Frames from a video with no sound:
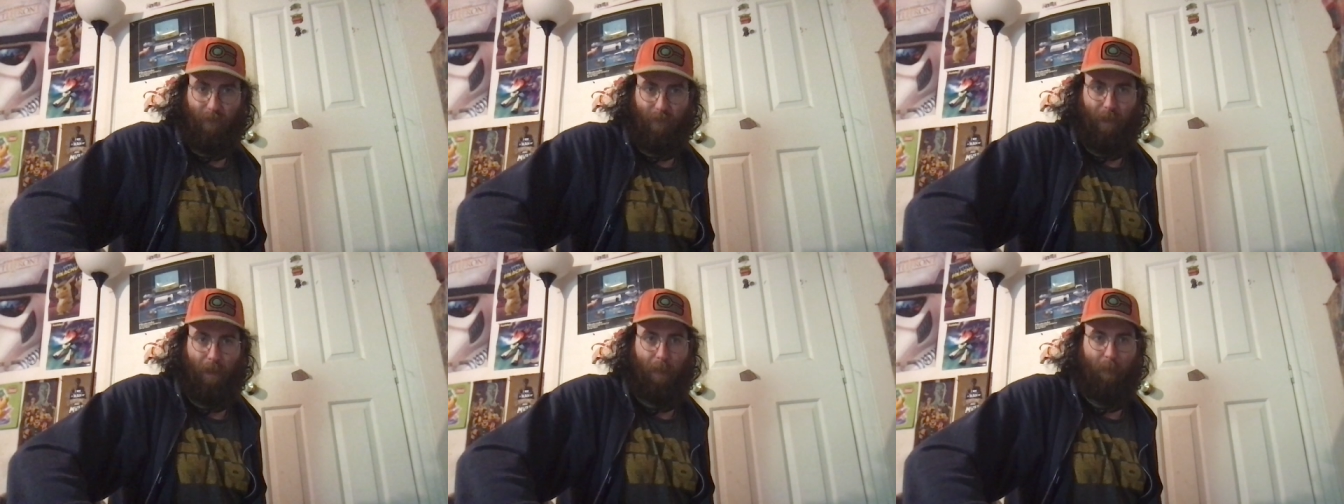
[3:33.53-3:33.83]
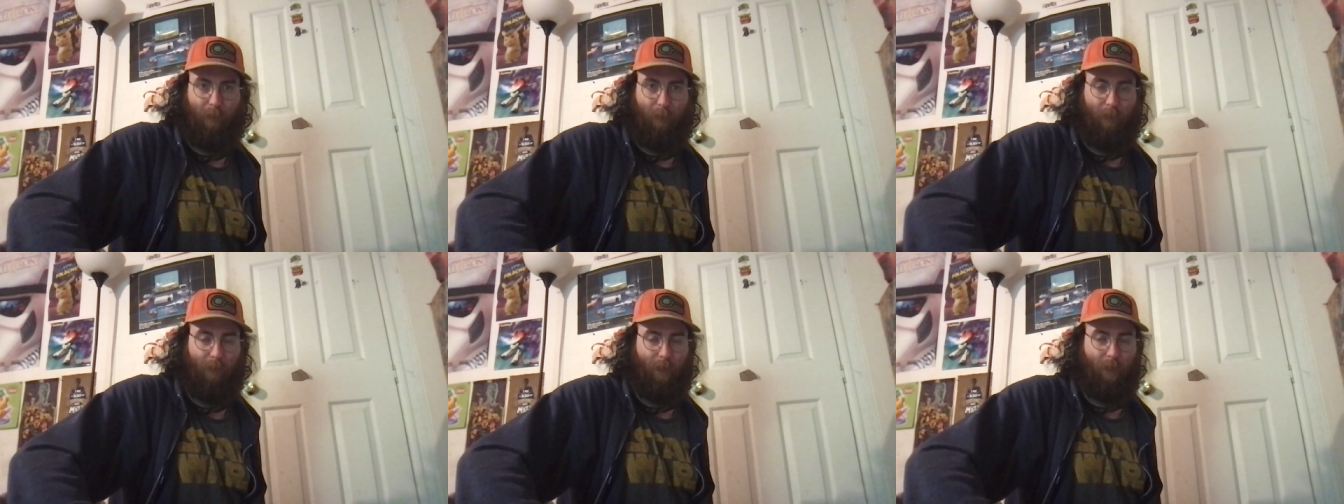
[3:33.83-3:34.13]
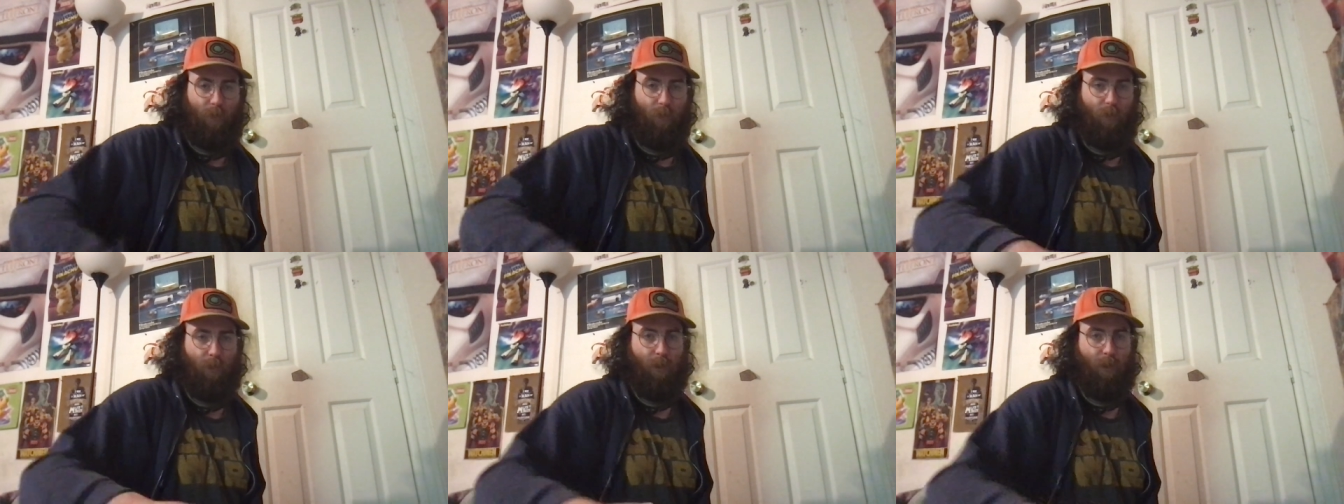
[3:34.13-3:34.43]
I'm definitely
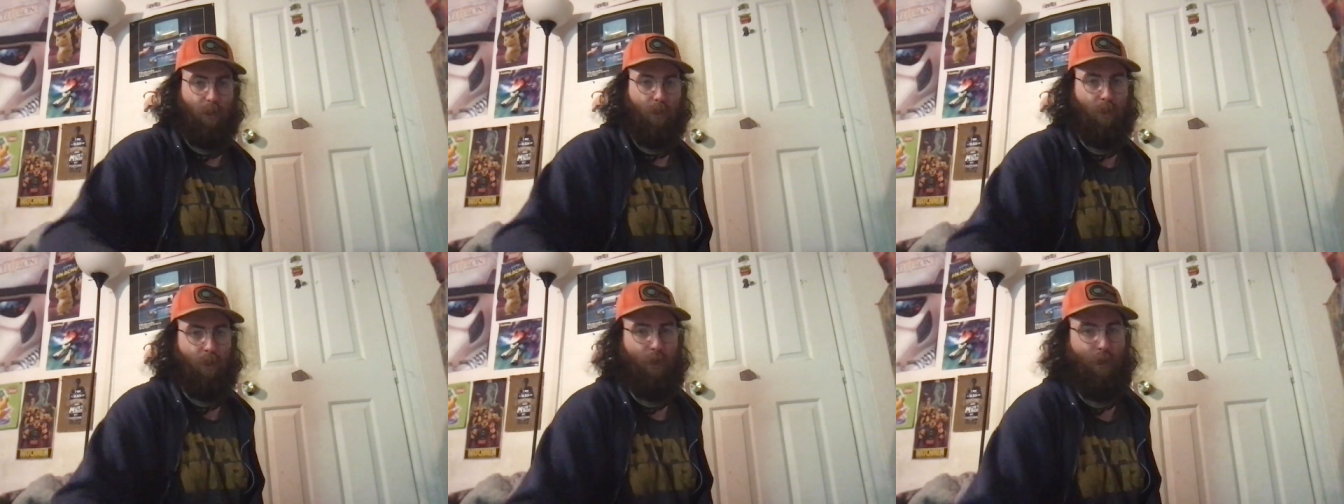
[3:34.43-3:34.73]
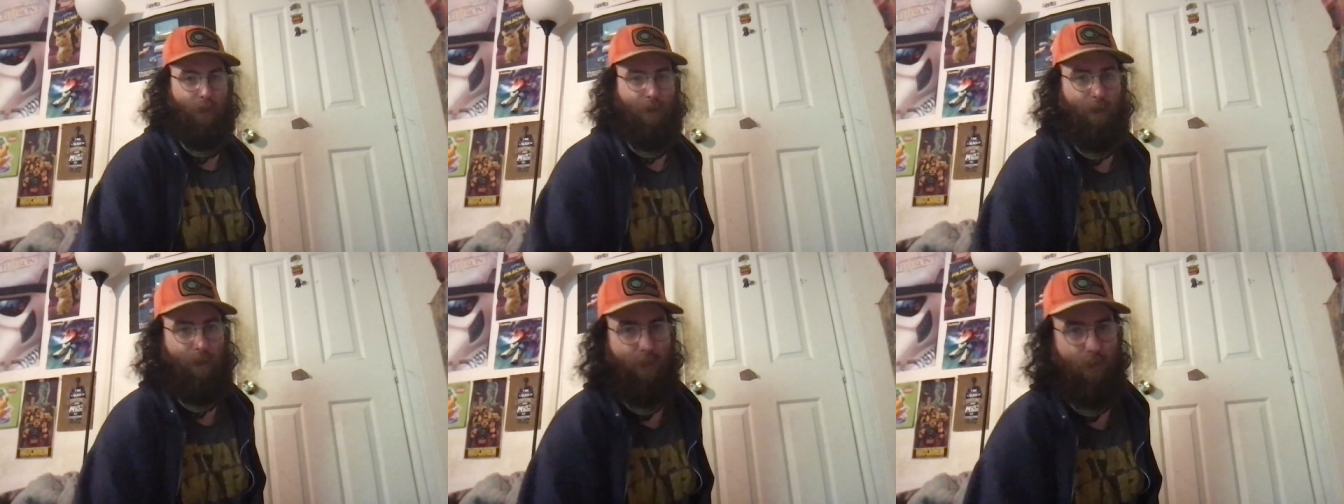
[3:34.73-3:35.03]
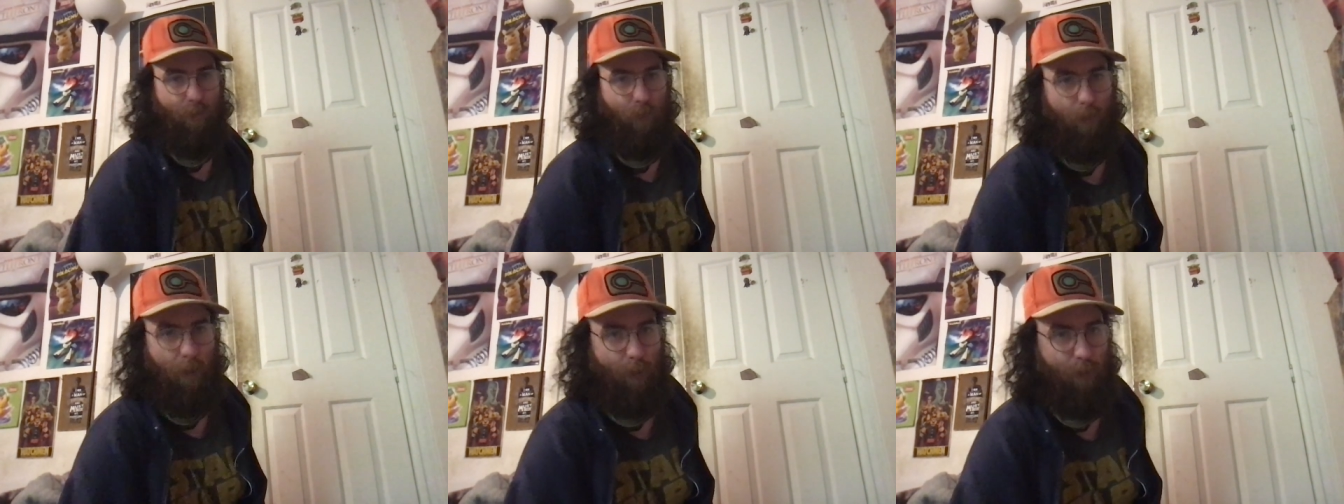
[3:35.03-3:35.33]
interested in seeing
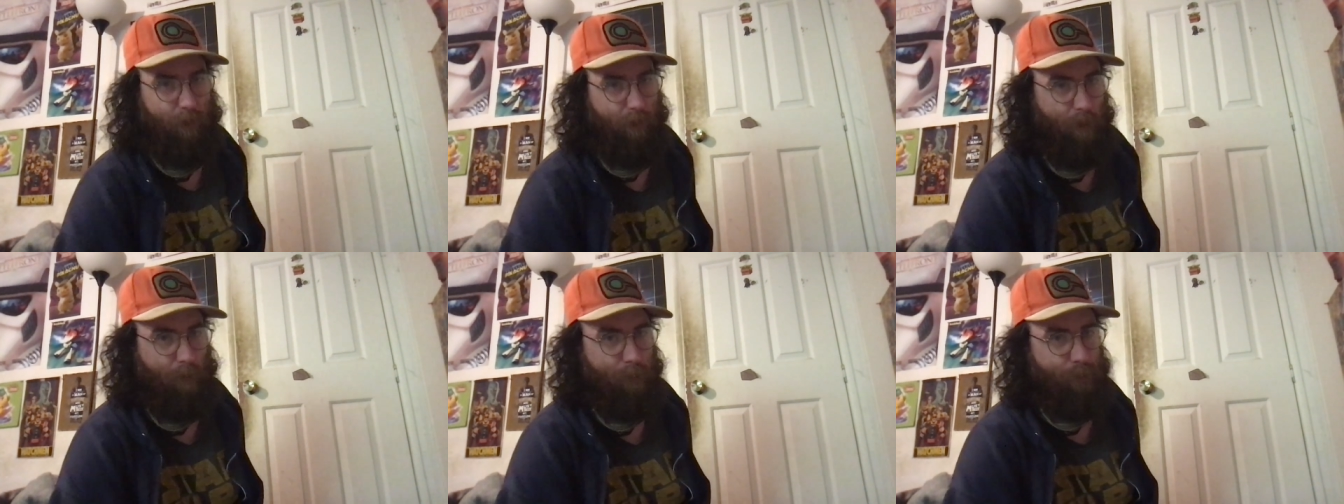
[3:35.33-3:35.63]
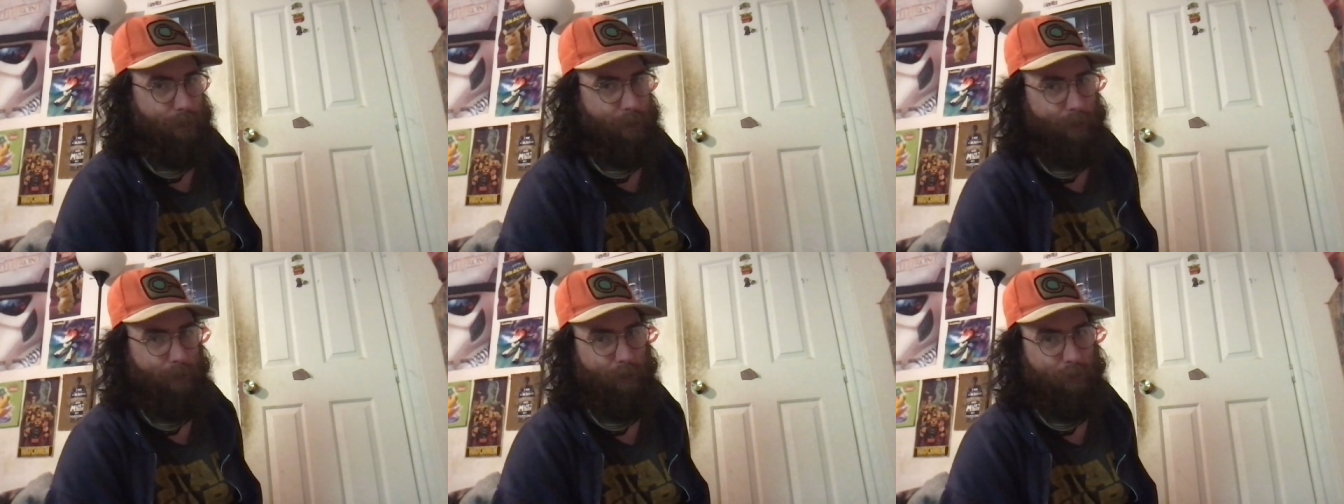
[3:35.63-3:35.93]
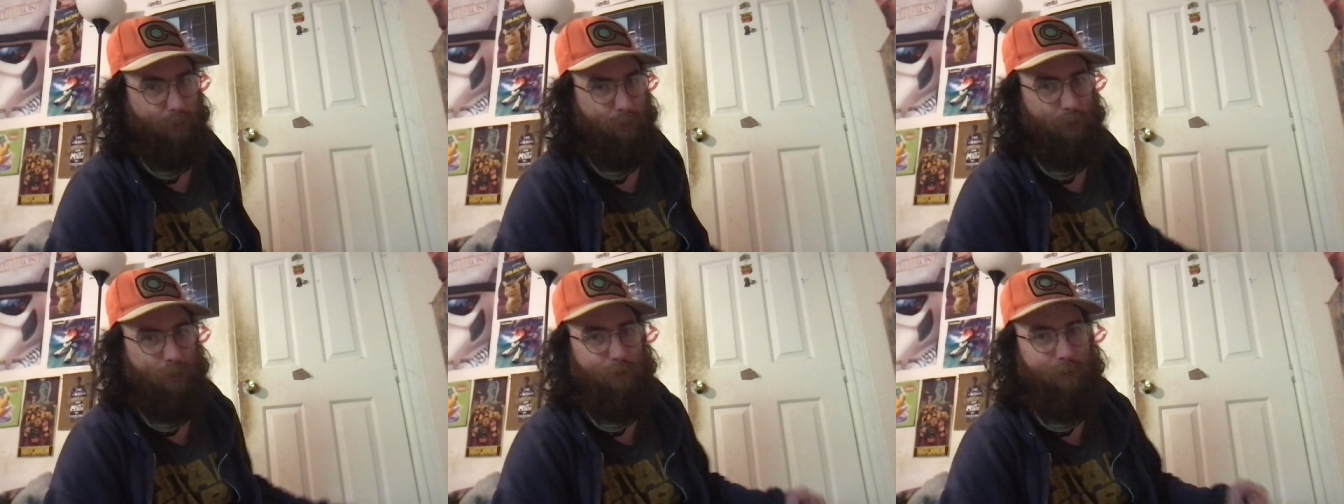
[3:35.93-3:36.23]
it whenever it comes
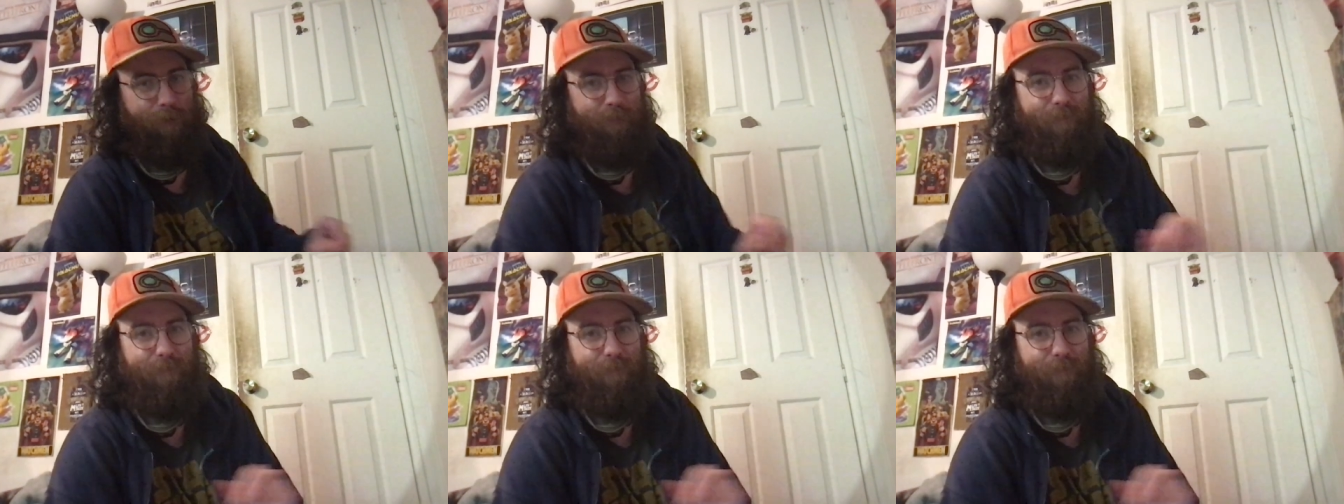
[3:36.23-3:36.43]
out.